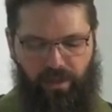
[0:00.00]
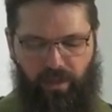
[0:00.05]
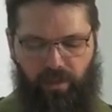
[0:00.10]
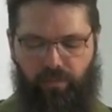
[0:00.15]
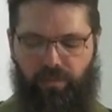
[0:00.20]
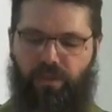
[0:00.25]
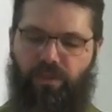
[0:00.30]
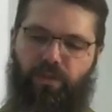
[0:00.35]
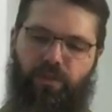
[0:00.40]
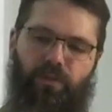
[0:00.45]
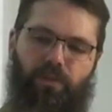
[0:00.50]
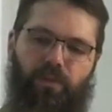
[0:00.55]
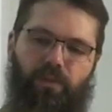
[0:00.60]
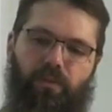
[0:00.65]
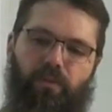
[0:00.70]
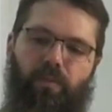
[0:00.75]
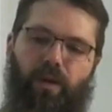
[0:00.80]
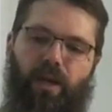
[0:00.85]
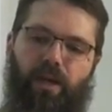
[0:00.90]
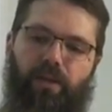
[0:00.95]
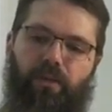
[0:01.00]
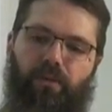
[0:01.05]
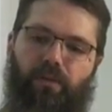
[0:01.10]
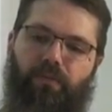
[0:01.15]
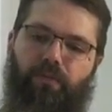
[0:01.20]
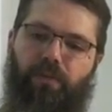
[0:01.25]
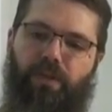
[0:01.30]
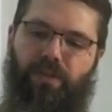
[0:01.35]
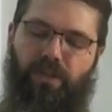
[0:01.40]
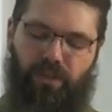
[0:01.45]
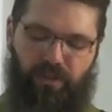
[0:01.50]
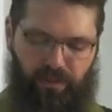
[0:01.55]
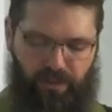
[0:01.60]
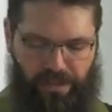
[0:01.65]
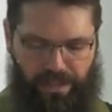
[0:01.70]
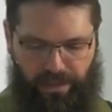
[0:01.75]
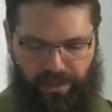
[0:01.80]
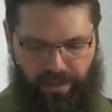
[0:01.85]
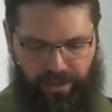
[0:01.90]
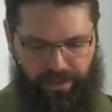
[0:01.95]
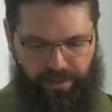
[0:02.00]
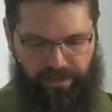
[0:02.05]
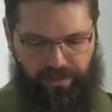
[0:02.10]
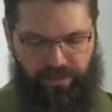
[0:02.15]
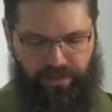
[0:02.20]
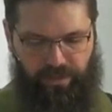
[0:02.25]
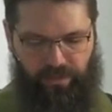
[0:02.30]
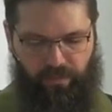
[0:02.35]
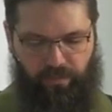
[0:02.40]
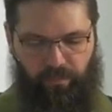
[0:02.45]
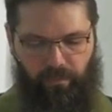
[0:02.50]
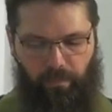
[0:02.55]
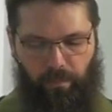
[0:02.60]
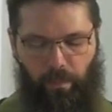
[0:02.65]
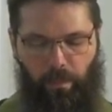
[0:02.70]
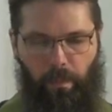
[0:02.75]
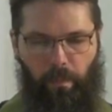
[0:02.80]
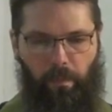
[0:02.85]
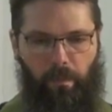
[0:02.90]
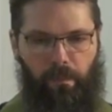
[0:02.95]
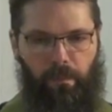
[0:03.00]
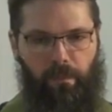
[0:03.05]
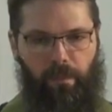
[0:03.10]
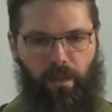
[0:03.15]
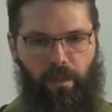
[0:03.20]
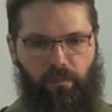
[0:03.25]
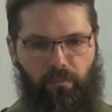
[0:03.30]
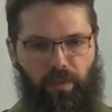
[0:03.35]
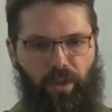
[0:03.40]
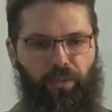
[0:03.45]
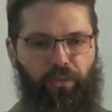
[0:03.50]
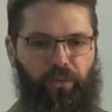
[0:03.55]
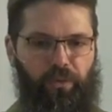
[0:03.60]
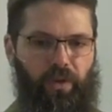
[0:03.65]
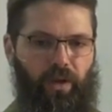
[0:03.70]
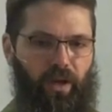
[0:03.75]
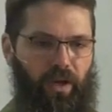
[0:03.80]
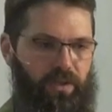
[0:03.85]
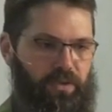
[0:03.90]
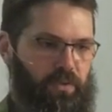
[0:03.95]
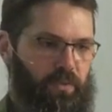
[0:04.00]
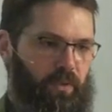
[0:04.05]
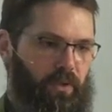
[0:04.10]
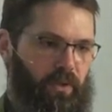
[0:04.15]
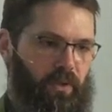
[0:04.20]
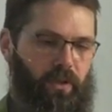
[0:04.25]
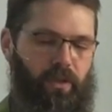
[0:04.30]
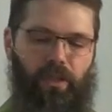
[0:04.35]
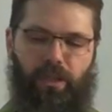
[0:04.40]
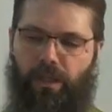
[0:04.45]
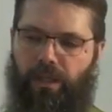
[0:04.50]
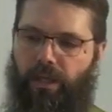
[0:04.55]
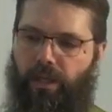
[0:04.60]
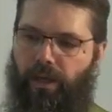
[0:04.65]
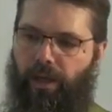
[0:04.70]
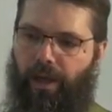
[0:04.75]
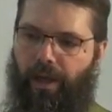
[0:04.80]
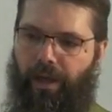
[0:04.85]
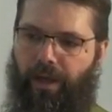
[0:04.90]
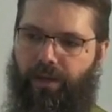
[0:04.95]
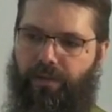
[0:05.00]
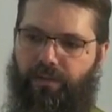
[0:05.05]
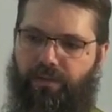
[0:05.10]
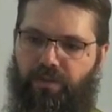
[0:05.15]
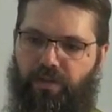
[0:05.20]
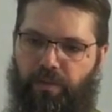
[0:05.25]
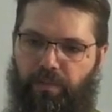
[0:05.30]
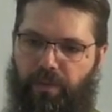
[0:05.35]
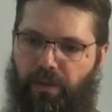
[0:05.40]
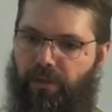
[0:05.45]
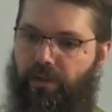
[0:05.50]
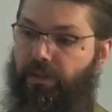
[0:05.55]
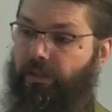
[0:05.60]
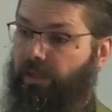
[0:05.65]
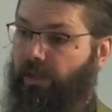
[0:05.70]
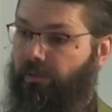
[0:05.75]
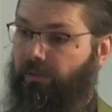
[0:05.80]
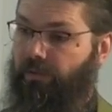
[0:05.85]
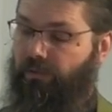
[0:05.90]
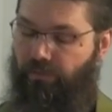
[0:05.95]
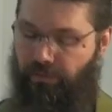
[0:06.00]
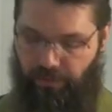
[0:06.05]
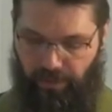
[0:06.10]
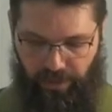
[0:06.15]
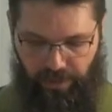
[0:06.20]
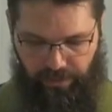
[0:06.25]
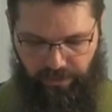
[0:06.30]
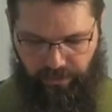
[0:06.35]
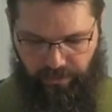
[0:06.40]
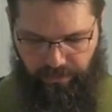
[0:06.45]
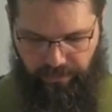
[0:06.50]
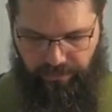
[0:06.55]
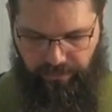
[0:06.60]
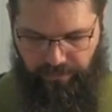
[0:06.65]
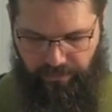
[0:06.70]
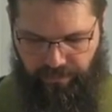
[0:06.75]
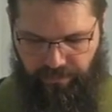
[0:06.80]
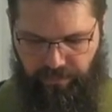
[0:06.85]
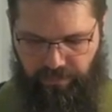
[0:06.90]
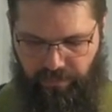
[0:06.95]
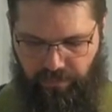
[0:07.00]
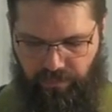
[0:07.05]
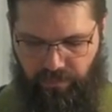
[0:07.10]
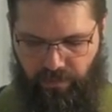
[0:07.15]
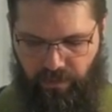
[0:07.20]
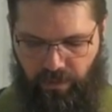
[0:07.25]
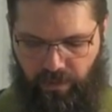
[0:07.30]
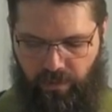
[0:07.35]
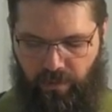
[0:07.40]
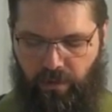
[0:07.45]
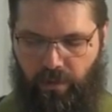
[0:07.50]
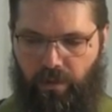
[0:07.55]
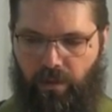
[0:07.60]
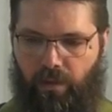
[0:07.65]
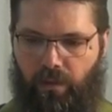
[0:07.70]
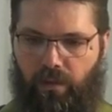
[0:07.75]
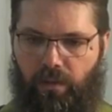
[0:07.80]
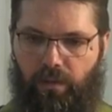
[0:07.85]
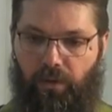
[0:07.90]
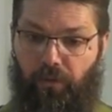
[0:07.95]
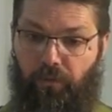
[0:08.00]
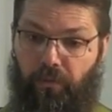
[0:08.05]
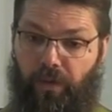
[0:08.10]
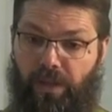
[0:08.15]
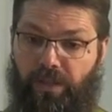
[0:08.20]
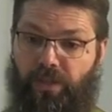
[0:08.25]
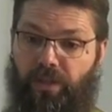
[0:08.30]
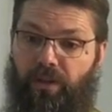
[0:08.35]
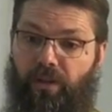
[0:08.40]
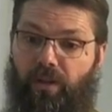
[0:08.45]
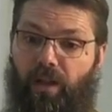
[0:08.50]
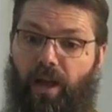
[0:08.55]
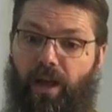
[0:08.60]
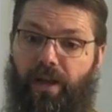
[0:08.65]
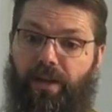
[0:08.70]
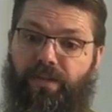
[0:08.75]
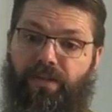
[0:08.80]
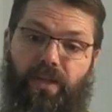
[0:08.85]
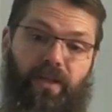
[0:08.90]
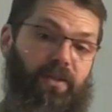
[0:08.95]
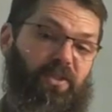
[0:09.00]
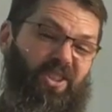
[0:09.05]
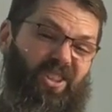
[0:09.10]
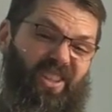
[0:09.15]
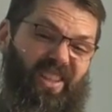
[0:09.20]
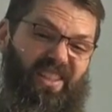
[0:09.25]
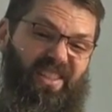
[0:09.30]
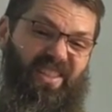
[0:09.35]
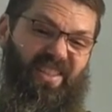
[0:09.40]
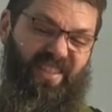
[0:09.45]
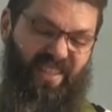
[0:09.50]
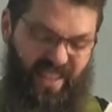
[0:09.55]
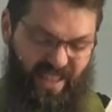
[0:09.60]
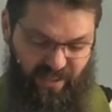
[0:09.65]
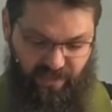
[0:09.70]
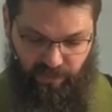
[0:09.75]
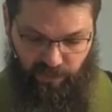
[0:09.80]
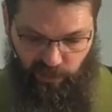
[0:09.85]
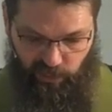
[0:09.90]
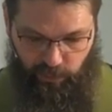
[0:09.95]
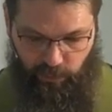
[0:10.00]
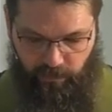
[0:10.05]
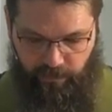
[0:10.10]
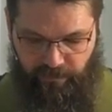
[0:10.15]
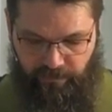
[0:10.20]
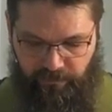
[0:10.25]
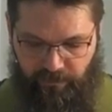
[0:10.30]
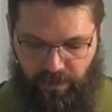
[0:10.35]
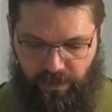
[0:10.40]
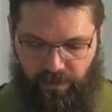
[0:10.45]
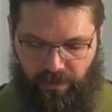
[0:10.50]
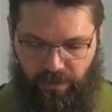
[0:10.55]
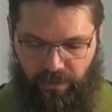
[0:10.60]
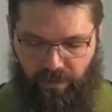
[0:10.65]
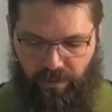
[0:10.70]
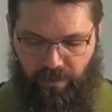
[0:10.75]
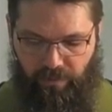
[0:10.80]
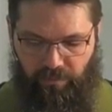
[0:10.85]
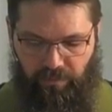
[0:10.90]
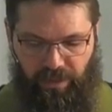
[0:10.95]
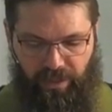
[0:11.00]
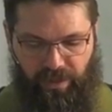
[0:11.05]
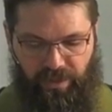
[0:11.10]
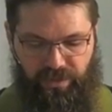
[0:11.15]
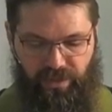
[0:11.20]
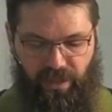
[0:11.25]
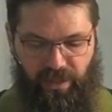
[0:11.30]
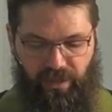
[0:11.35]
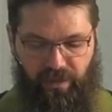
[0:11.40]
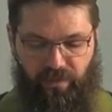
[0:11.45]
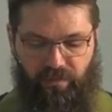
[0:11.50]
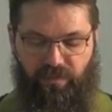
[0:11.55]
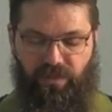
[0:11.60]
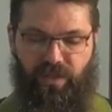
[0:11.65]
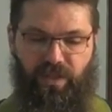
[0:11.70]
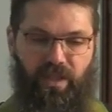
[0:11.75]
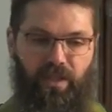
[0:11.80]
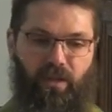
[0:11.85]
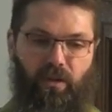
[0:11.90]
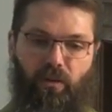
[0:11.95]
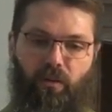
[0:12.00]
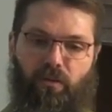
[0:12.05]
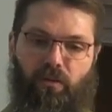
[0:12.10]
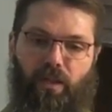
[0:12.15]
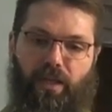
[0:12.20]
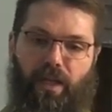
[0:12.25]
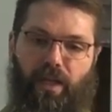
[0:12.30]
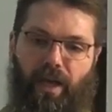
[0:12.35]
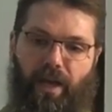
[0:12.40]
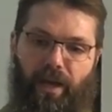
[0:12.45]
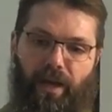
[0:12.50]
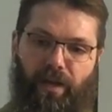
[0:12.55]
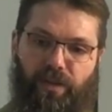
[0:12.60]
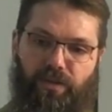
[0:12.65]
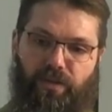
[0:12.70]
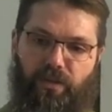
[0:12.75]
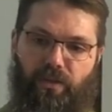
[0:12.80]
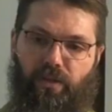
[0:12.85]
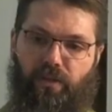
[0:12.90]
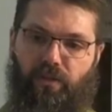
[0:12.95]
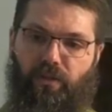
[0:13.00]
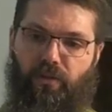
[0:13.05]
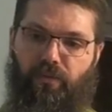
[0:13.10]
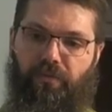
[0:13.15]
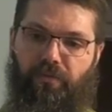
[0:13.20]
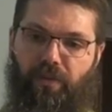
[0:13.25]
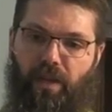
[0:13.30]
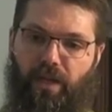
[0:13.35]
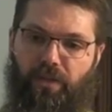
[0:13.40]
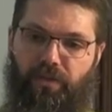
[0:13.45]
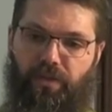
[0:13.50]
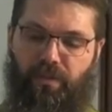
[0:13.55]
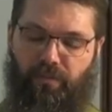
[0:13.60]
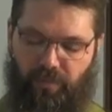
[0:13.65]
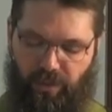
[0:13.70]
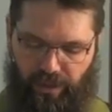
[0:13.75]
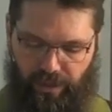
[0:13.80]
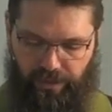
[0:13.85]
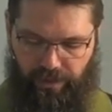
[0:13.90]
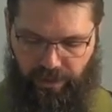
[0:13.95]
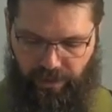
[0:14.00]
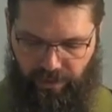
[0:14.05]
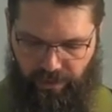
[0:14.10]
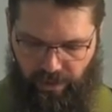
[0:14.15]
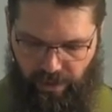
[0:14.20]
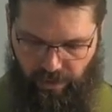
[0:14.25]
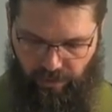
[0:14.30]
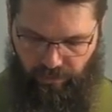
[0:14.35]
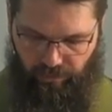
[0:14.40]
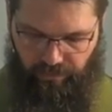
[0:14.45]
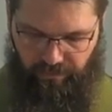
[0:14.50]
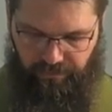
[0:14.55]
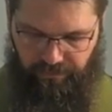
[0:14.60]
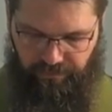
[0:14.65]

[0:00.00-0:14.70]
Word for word: come to you by your physical eyes, but through God's Word and Spirit given faith. Your physical eyes actually deceive you because they see only as your flesh and blood can know.